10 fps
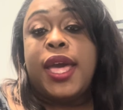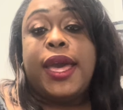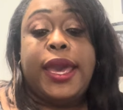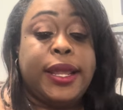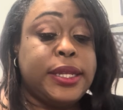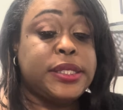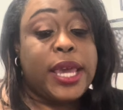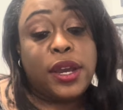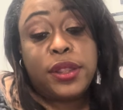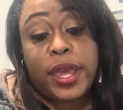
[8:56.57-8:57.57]
and
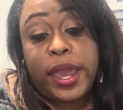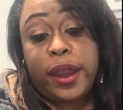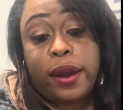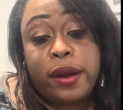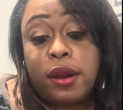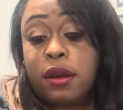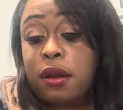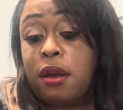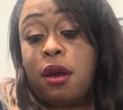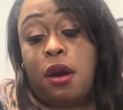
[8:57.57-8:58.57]
detangle the hair,
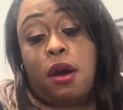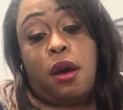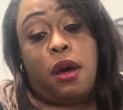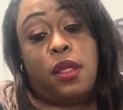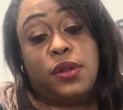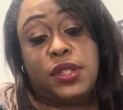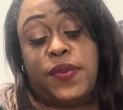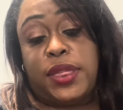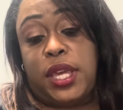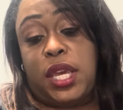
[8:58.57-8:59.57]
all those
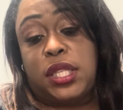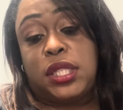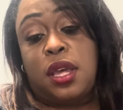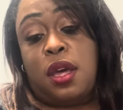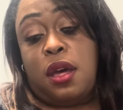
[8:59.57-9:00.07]
different things.